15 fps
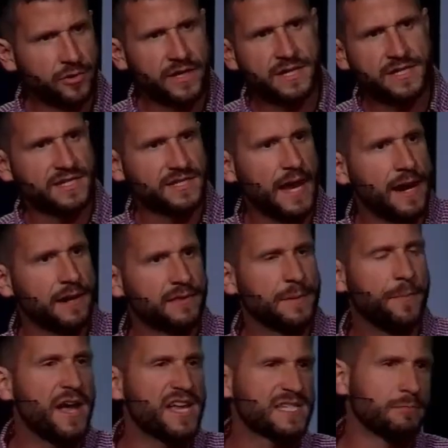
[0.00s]
morning it is
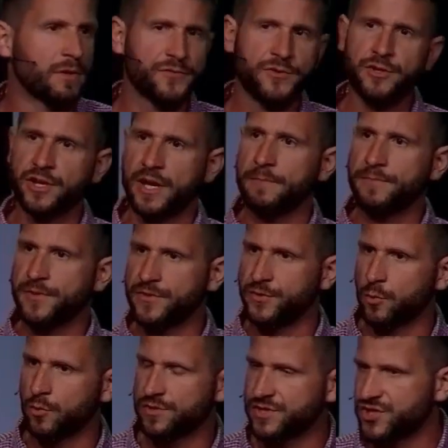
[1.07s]
entirely possible for you to come through
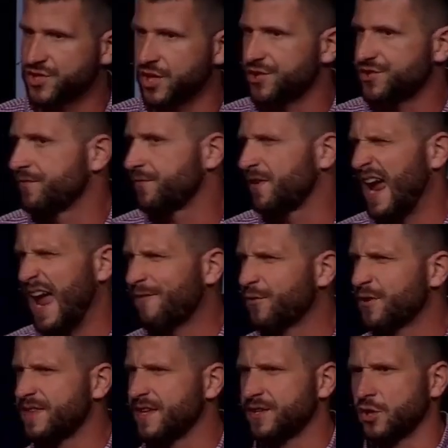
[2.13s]
the doors of the church and for
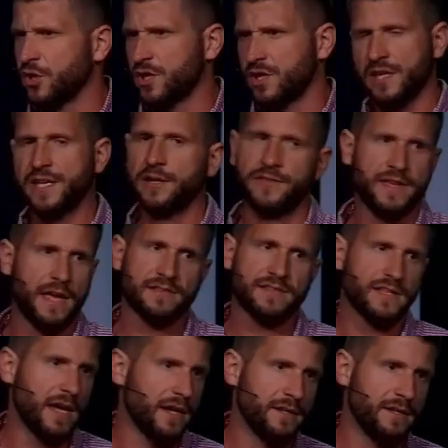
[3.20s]
everything to look clean on the
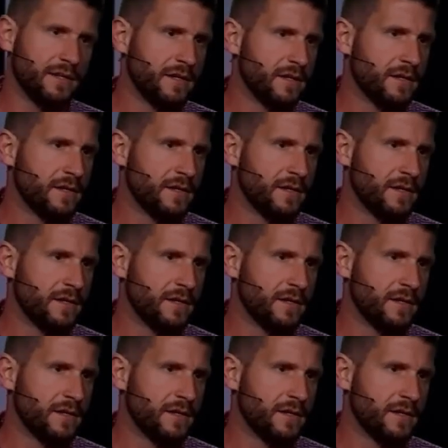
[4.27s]
outside.